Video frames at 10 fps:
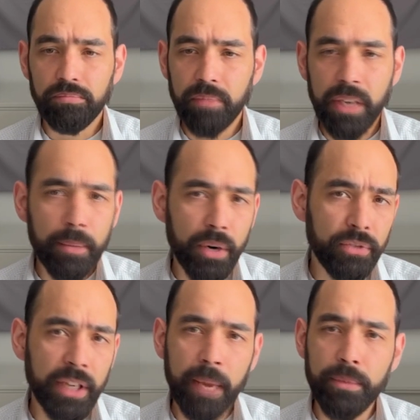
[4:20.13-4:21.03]
a number of
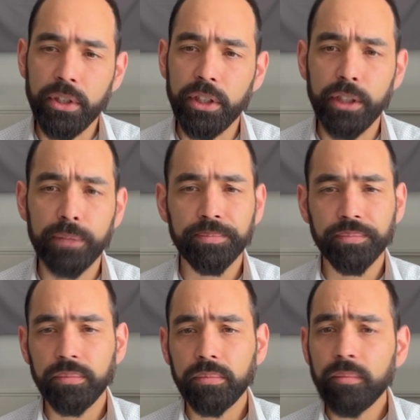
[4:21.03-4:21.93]
times a year,
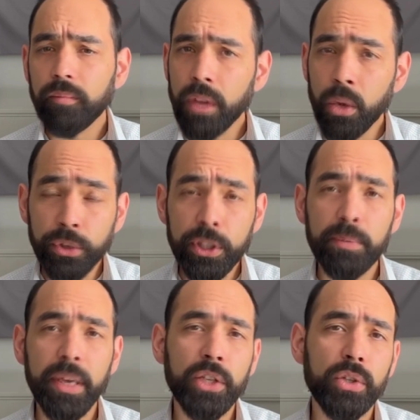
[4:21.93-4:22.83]
which is
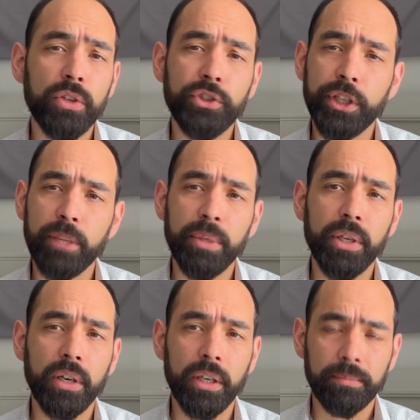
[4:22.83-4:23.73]
based on the
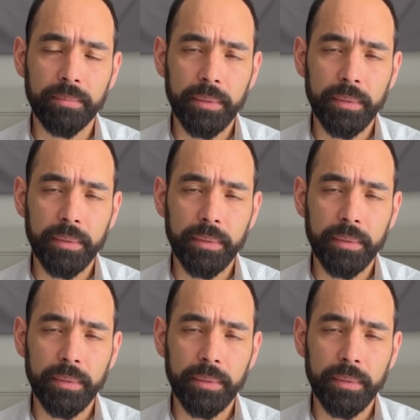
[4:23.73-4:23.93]
GDPR.